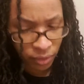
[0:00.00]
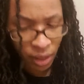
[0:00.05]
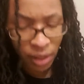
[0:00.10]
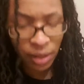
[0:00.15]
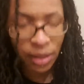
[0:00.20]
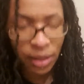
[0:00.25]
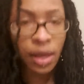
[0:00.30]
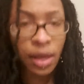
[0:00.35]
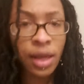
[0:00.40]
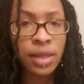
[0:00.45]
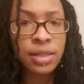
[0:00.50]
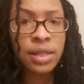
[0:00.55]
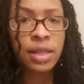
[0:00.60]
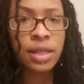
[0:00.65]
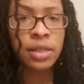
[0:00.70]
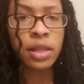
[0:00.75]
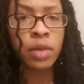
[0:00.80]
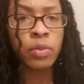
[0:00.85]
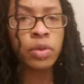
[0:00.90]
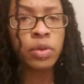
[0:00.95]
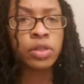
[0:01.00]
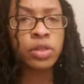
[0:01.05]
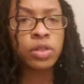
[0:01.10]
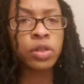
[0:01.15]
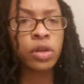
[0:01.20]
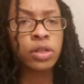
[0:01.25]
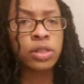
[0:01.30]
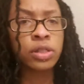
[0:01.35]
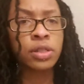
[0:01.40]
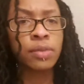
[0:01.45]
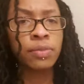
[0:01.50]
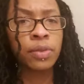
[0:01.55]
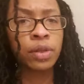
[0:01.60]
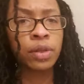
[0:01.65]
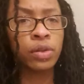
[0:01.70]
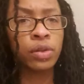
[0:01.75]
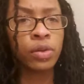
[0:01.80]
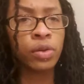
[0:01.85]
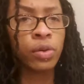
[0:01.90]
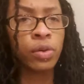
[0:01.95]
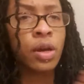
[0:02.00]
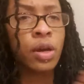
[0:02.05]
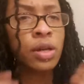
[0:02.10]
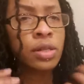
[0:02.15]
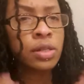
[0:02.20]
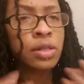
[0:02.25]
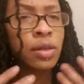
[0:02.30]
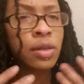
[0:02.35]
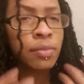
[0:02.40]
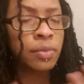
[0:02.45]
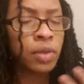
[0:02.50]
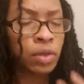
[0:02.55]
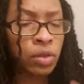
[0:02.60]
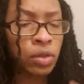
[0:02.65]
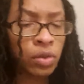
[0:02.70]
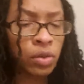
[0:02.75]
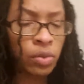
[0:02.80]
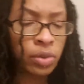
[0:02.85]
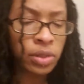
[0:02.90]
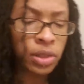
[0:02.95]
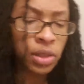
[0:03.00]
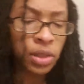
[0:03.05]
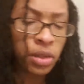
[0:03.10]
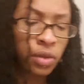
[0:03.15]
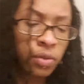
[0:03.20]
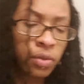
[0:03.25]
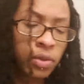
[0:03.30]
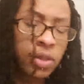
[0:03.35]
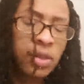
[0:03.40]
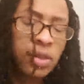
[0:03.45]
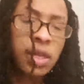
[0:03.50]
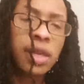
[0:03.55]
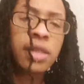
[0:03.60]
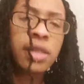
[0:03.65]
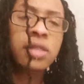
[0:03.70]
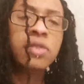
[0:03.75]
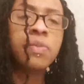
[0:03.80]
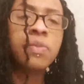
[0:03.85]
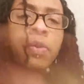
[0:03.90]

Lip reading: yeah, it's like they want to start something new. Something new is here. This Ace of